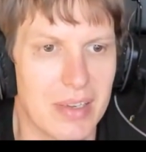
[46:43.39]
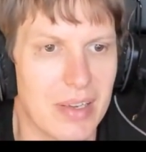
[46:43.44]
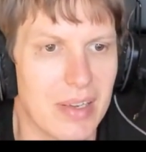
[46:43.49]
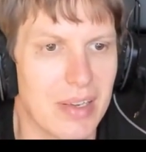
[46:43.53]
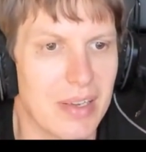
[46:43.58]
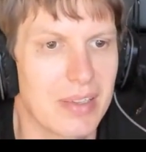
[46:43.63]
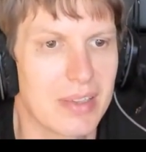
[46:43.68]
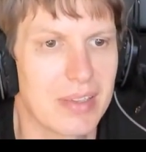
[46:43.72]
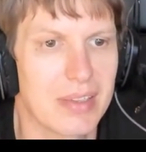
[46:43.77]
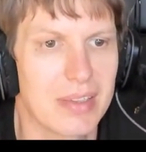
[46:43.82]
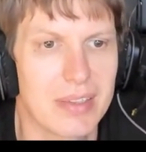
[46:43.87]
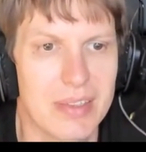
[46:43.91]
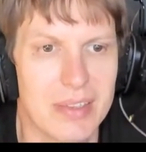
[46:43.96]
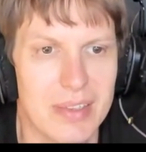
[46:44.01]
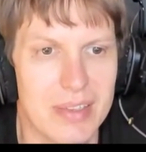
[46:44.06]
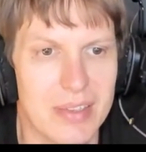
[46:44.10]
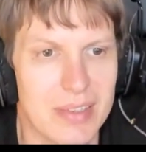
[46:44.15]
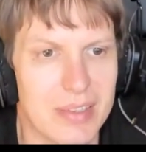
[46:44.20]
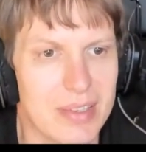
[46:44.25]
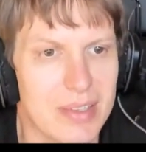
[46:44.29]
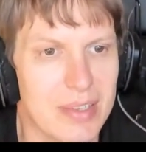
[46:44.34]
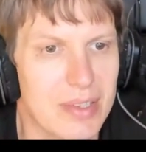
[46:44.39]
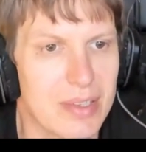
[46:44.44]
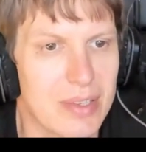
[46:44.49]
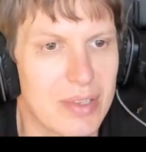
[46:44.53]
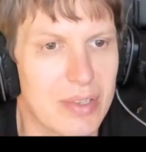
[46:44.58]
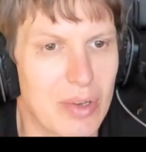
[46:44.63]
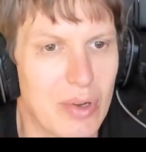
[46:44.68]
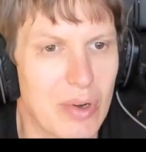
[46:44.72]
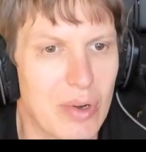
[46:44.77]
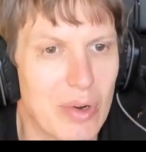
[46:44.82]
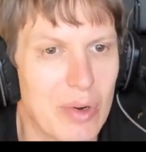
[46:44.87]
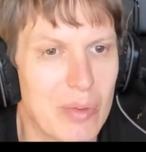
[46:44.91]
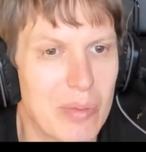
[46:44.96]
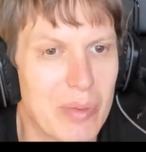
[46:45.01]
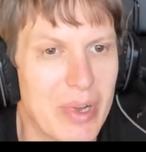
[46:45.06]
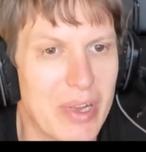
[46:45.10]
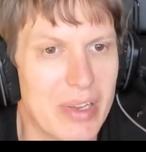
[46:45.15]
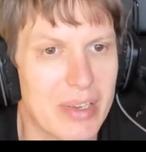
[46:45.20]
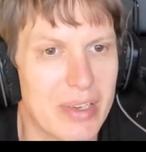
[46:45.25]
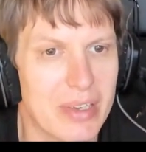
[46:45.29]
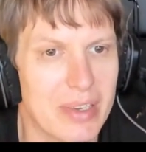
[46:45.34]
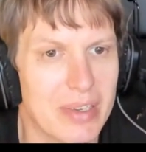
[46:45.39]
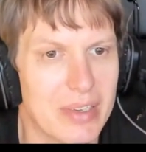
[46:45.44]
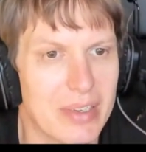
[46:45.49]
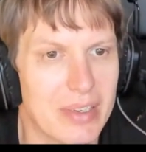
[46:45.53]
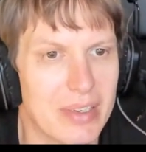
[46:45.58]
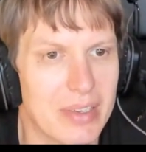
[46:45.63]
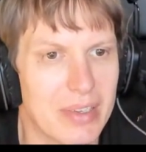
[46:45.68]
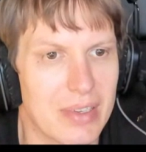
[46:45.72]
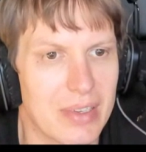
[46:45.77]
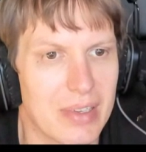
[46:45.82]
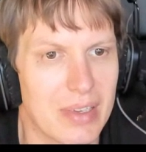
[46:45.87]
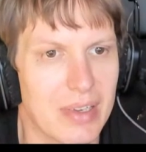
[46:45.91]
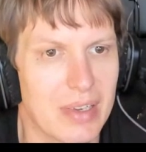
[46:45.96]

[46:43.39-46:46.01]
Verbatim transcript: and uh, so many